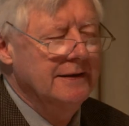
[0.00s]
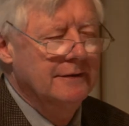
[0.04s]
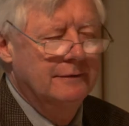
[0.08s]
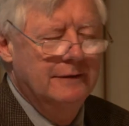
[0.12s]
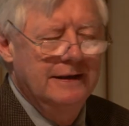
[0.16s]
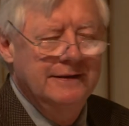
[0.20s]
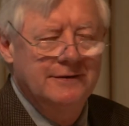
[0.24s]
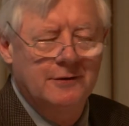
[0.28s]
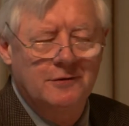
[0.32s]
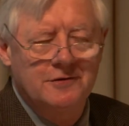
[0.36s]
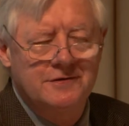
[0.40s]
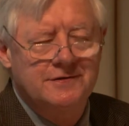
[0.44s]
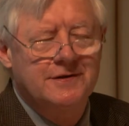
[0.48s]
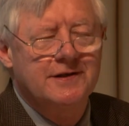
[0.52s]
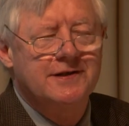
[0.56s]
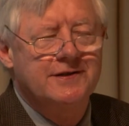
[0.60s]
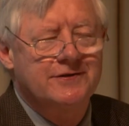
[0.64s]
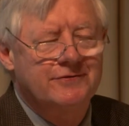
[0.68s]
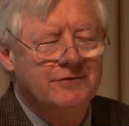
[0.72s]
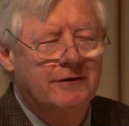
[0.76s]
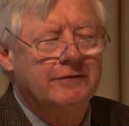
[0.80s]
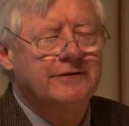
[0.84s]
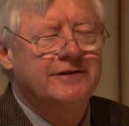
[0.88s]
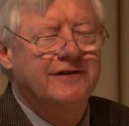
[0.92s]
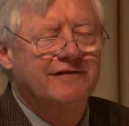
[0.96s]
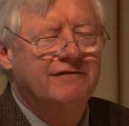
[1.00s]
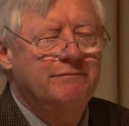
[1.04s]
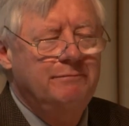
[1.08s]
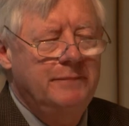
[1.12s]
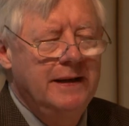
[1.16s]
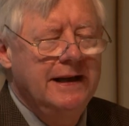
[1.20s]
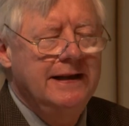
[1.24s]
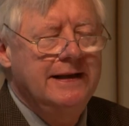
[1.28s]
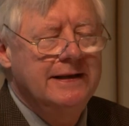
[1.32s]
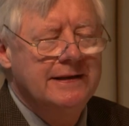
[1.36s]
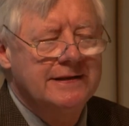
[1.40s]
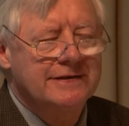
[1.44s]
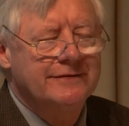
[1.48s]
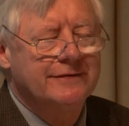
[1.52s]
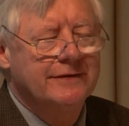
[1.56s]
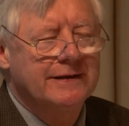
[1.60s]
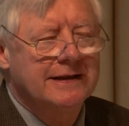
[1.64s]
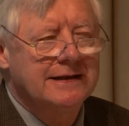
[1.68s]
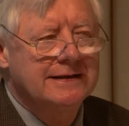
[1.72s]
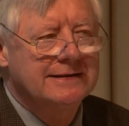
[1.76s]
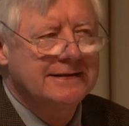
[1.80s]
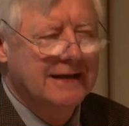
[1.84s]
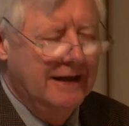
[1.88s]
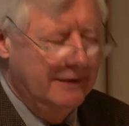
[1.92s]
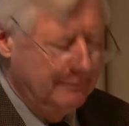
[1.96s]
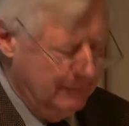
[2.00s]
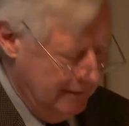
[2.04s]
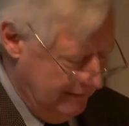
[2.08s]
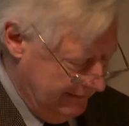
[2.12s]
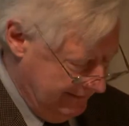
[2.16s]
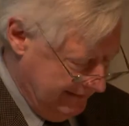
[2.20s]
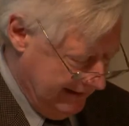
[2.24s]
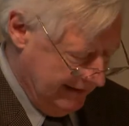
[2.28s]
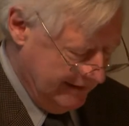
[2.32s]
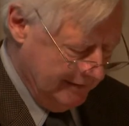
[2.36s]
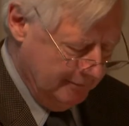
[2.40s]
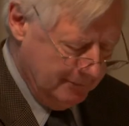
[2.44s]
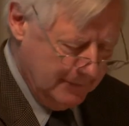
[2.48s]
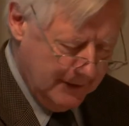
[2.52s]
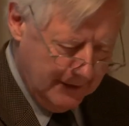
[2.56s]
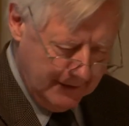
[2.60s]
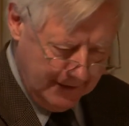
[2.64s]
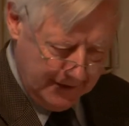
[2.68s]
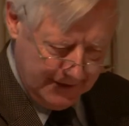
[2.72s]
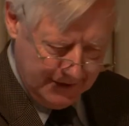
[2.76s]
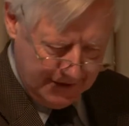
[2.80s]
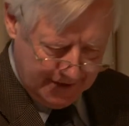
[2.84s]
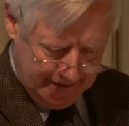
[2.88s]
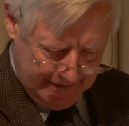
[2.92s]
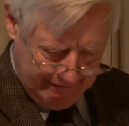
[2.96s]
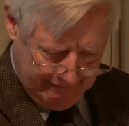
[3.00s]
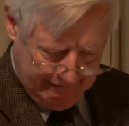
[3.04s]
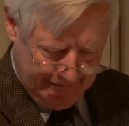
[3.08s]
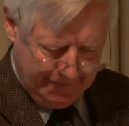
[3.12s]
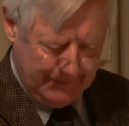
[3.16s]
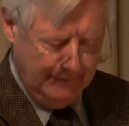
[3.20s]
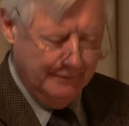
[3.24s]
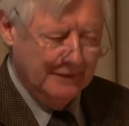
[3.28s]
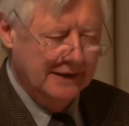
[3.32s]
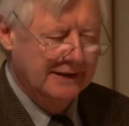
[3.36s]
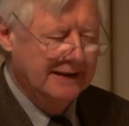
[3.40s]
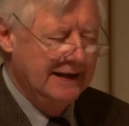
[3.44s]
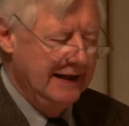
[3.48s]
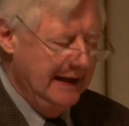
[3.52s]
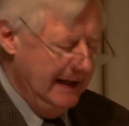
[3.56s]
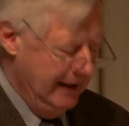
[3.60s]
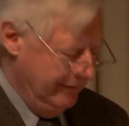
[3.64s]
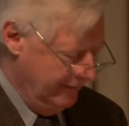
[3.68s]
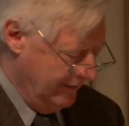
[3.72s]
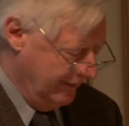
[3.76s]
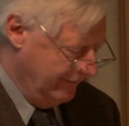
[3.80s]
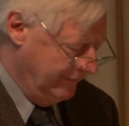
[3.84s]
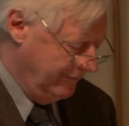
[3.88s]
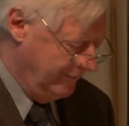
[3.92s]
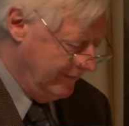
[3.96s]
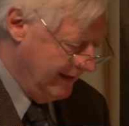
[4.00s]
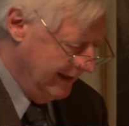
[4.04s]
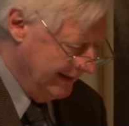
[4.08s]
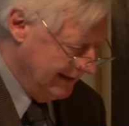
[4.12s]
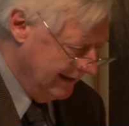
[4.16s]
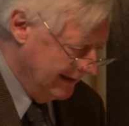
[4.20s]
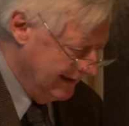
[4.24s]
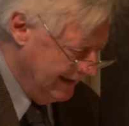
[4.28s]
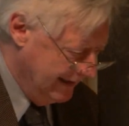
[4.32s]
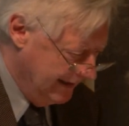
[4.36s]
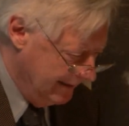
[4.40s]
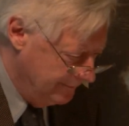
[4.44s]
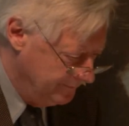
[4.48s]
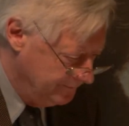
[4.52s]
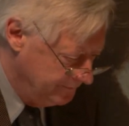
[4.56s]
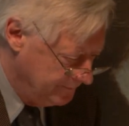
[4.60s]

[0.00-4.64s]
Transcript: when those destructive pigs, for example, that emerge from the cave are finally